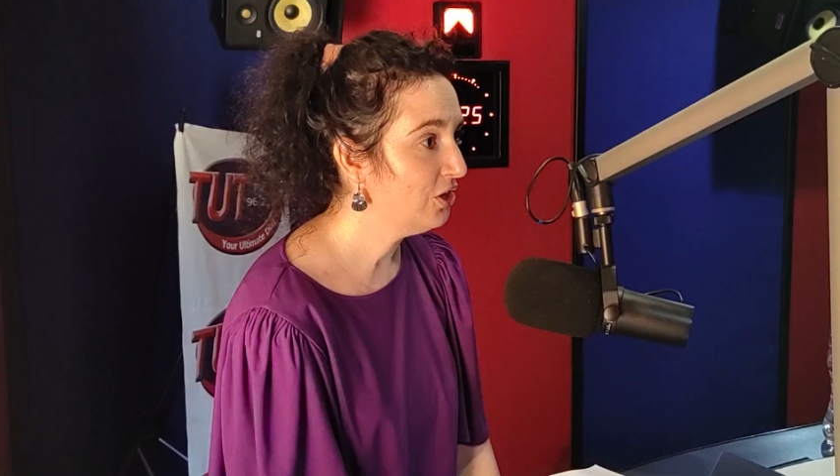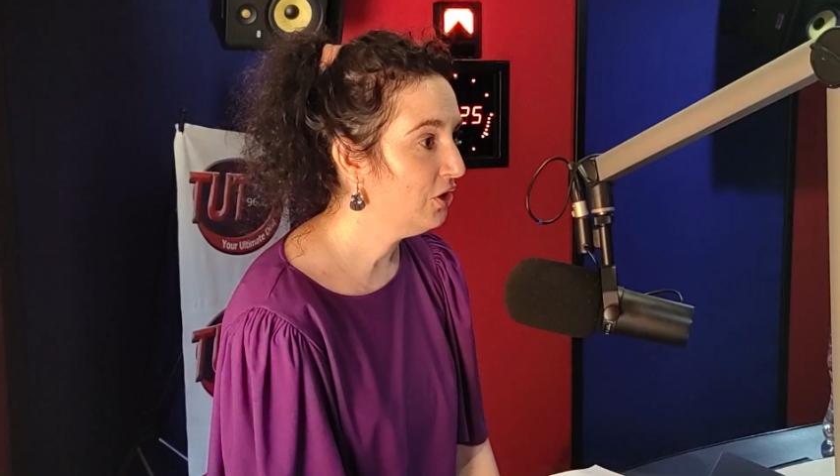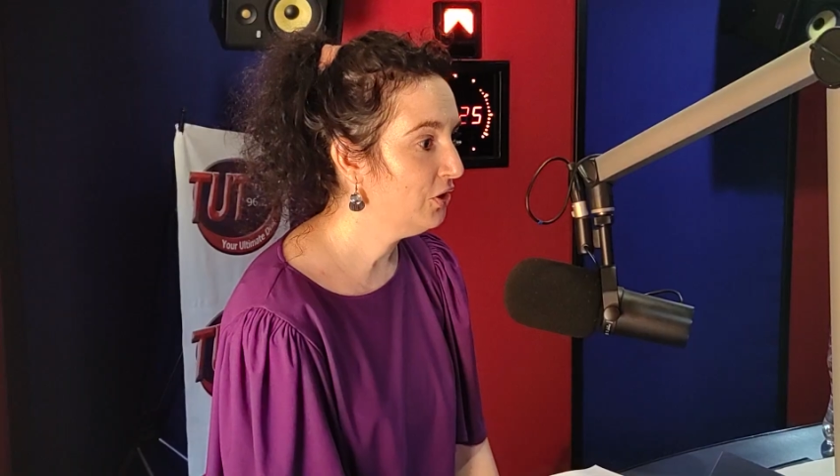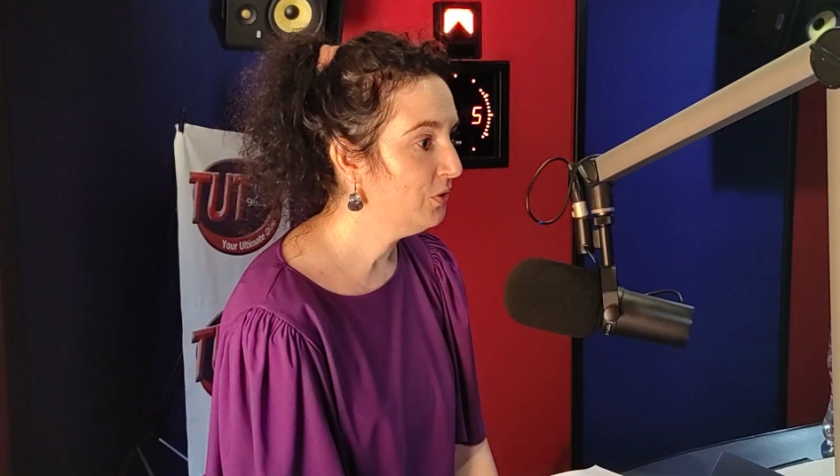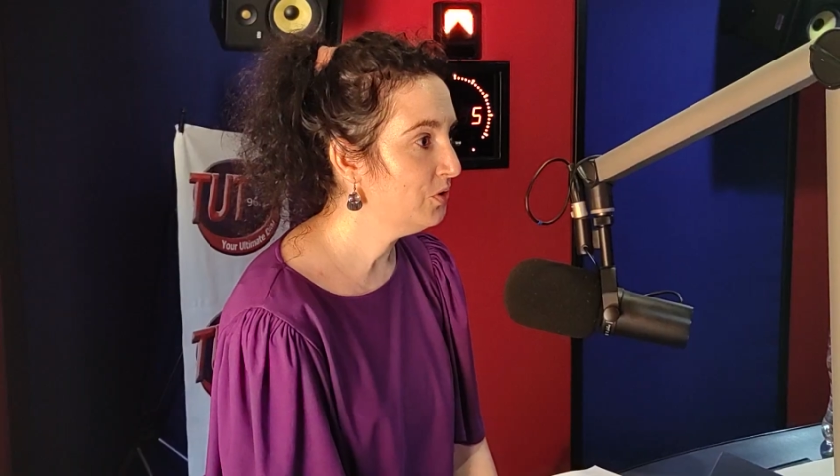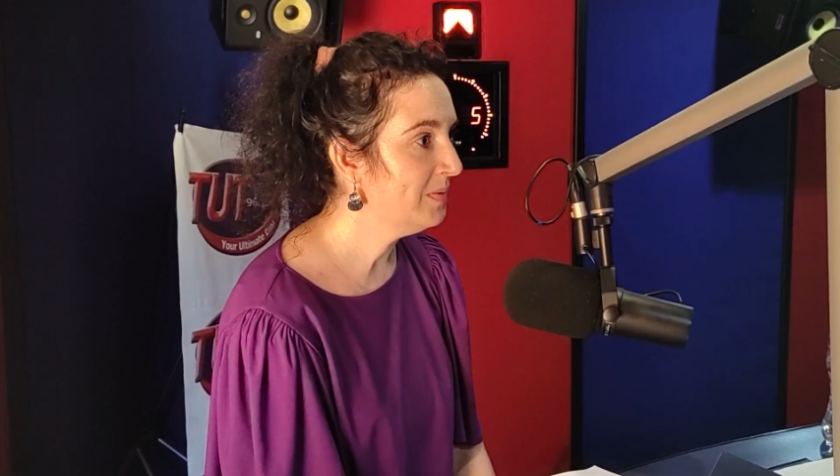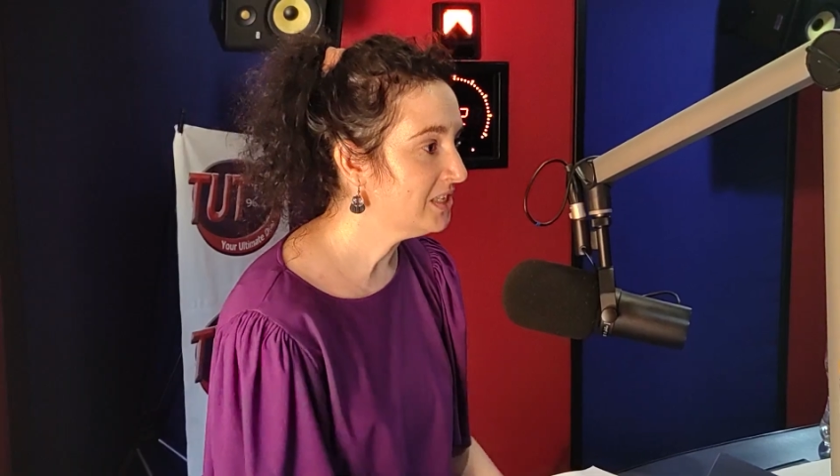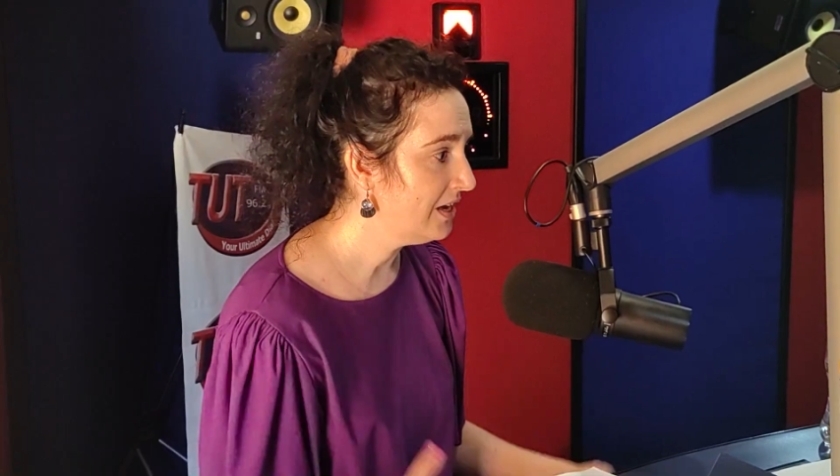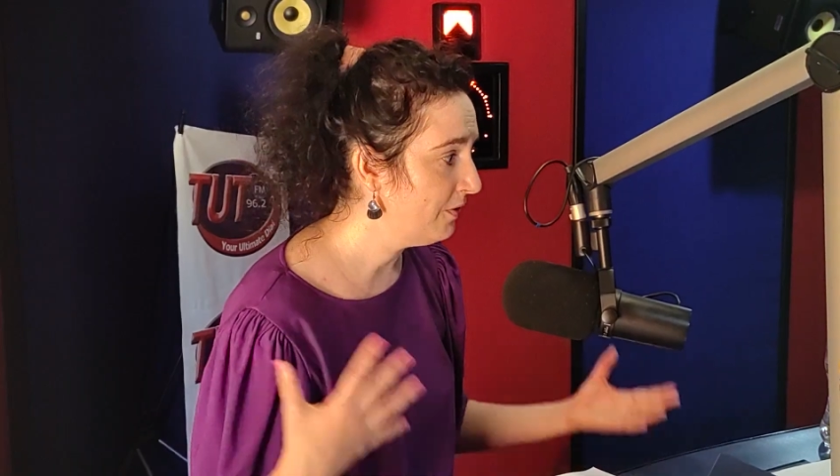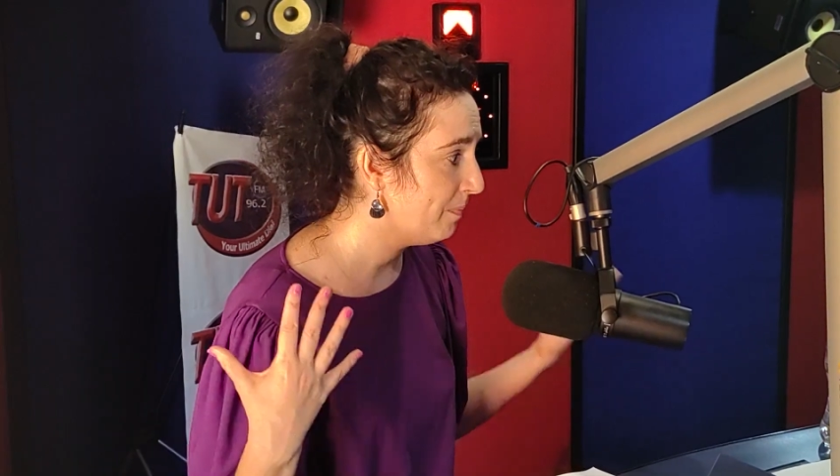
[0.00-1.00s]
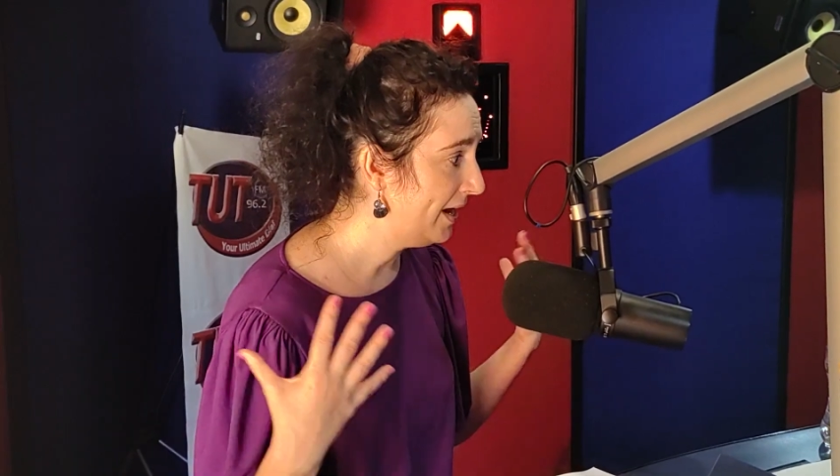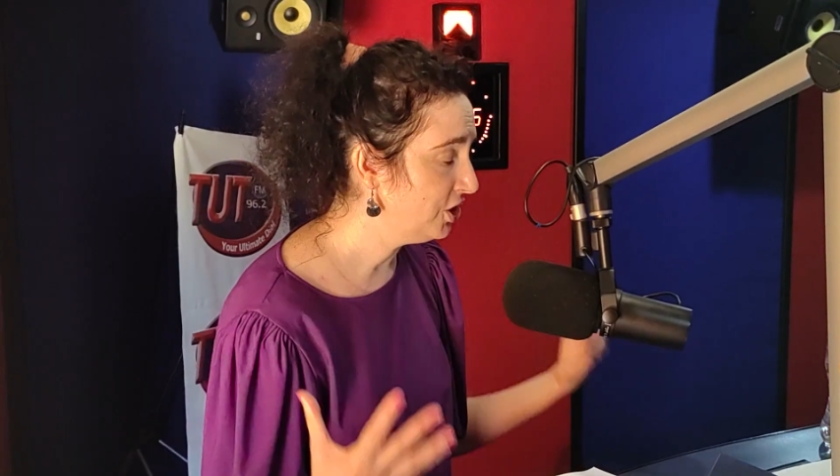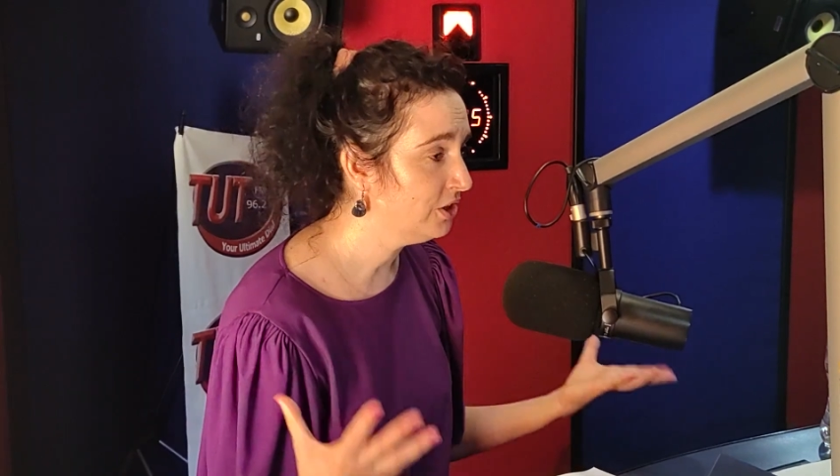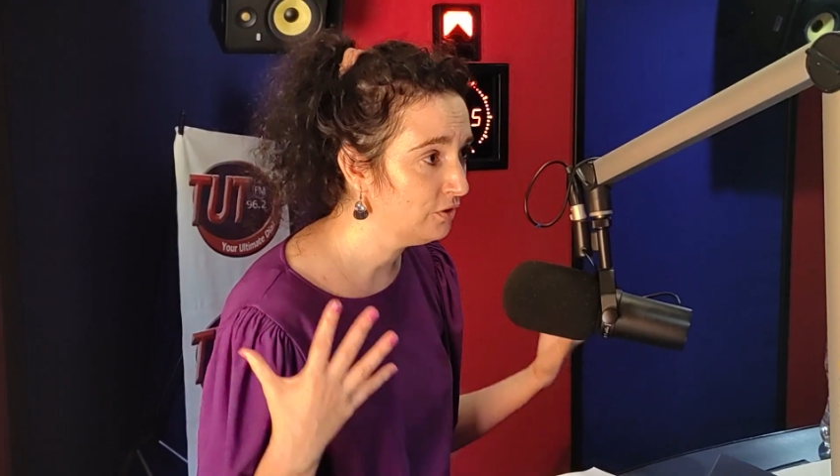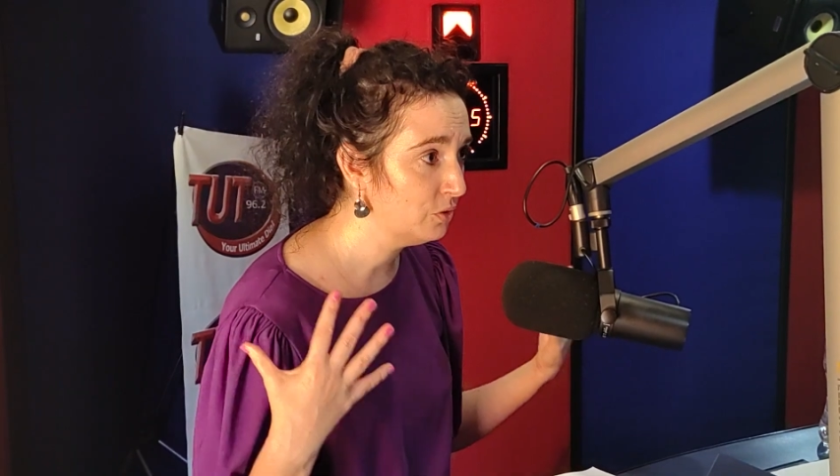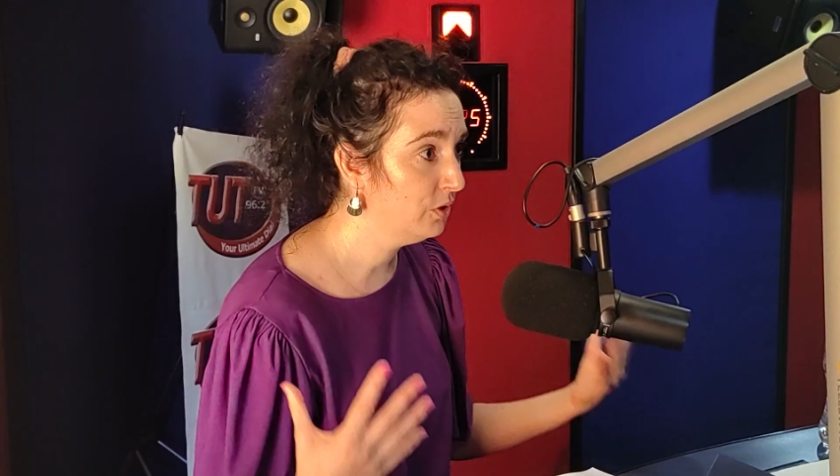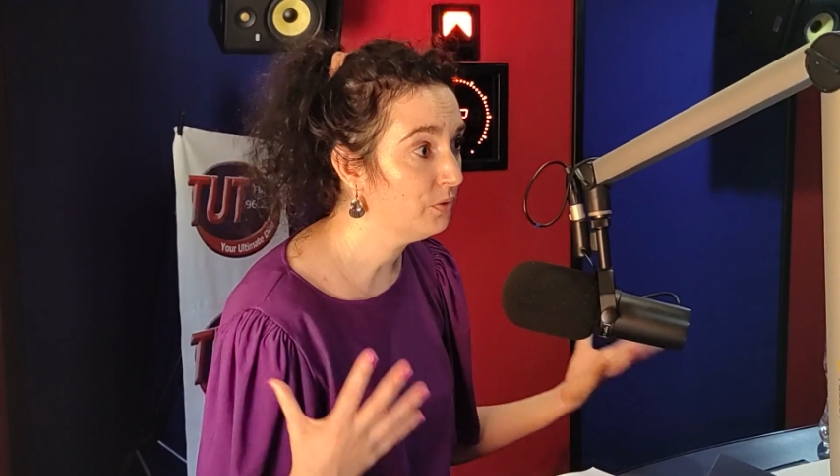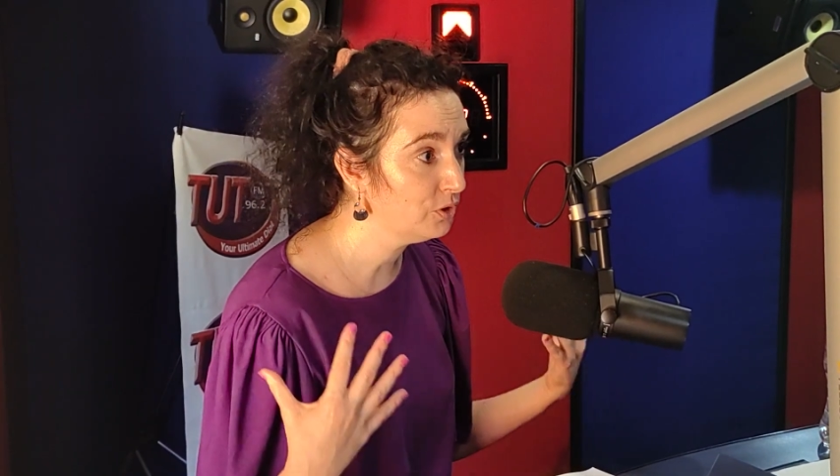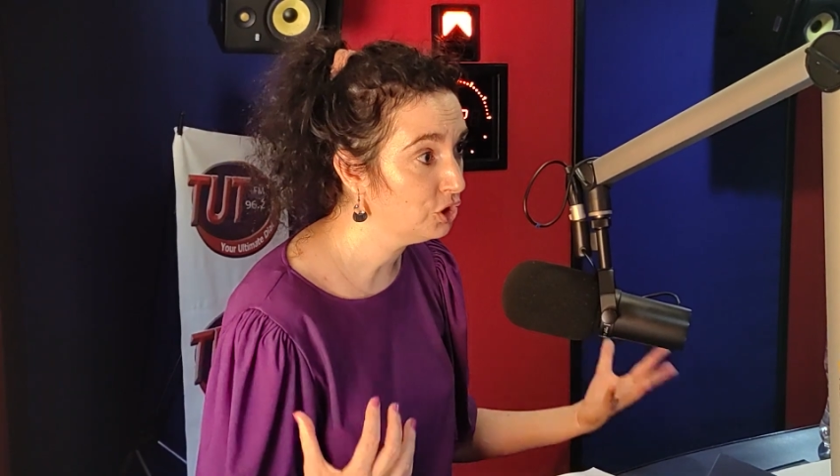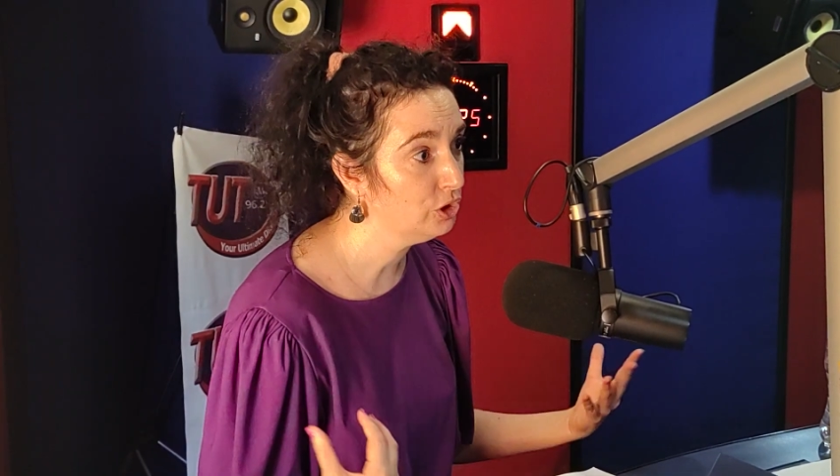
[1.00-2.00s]
so you must have a passion to
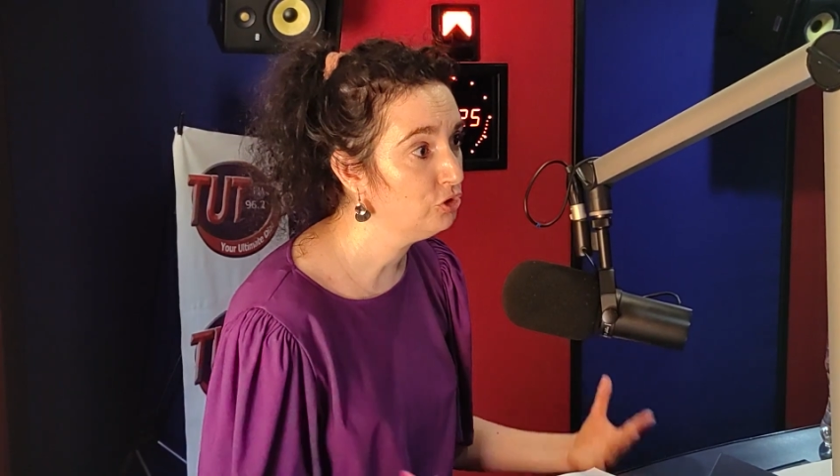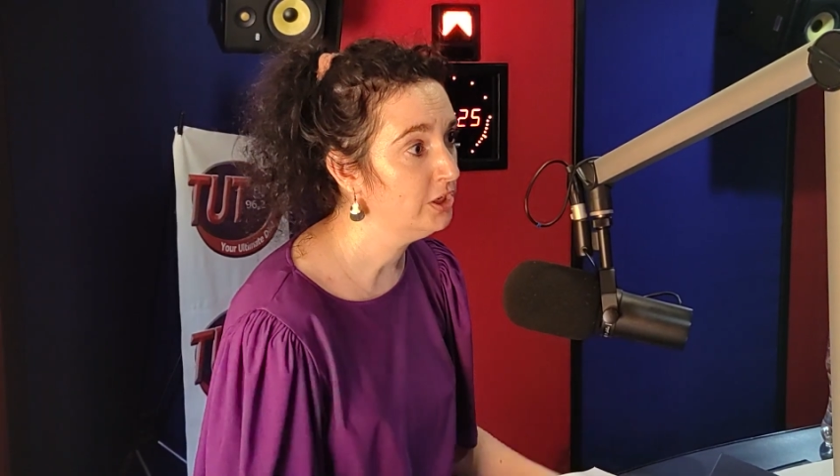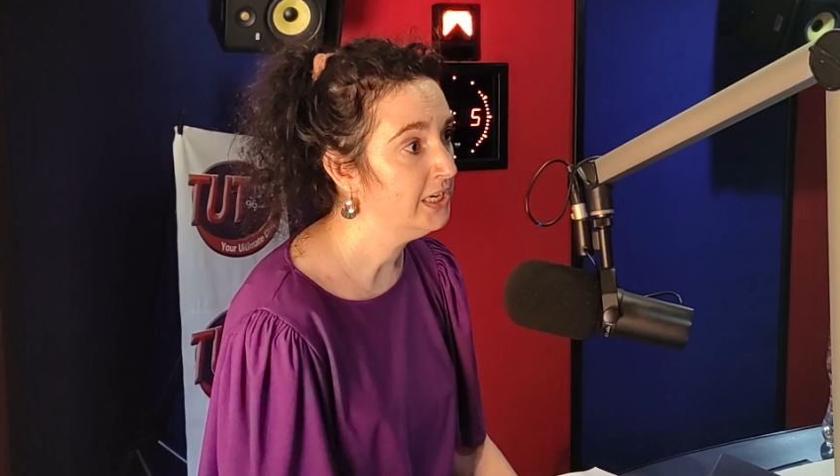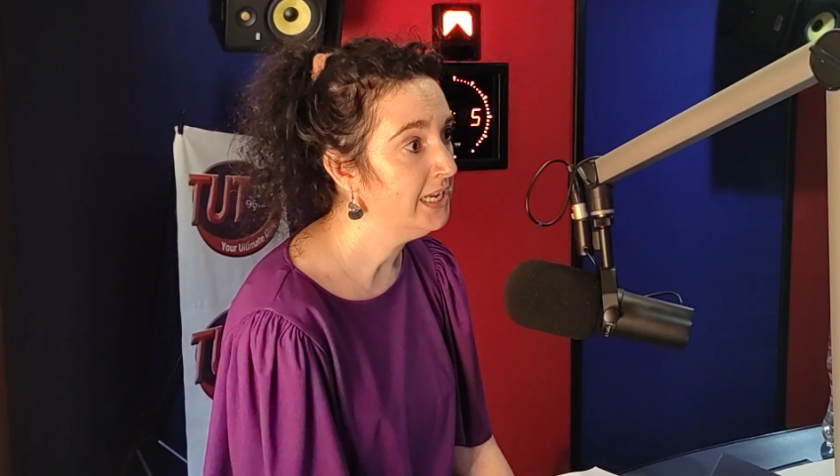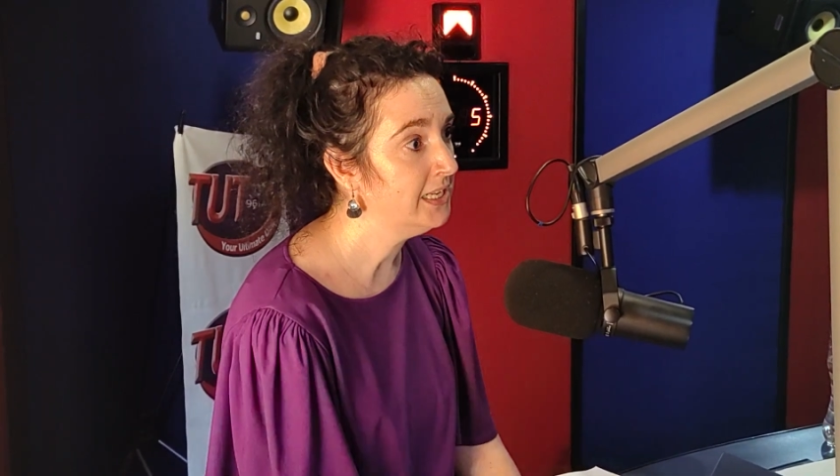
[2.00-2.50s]
work with children,